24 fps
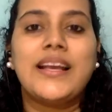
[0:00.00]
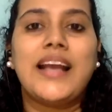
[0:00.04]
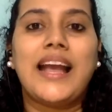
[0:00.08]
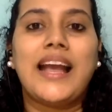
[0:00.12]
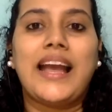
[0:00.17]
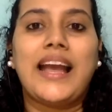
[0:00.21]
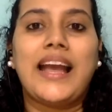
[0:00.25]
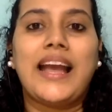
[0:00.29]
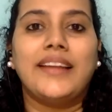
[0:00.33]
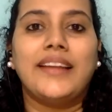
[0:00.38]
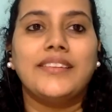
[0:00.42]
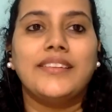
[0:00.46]

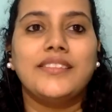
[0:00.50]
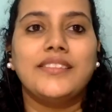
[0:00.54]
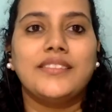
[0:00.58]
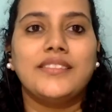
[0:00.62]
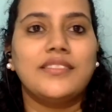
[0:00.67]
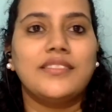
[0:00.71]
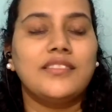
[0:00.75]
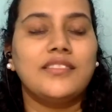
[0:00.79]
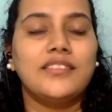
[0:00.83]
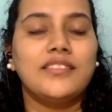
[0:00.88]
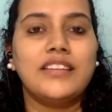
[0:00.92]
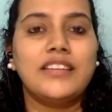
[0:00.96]
And
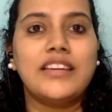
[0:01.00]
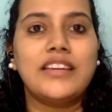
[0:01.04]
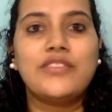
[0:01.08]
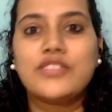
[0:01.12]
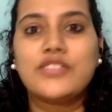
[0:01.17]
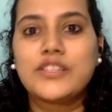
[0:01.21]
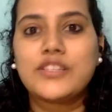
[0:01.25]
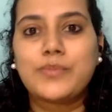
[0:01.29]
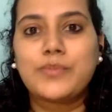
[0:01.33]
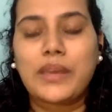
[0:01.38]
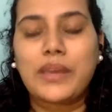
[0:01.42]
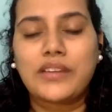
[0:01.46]

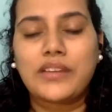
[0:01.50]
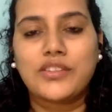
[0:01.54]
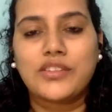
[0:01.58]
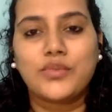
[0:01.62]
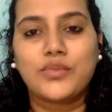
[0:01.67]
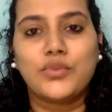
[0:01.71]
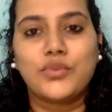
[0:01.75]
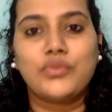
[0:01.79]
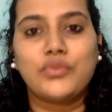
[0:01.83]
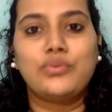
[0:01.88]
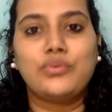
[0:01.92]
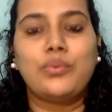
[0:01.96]
irrespective
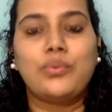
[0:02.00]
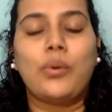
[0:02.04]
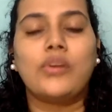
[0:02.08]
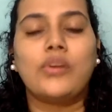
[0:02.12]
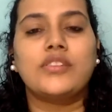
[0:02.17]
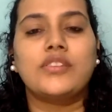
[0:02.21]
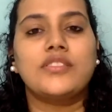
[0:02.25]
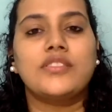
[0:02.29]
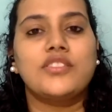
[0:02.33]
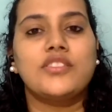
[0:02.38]
of what,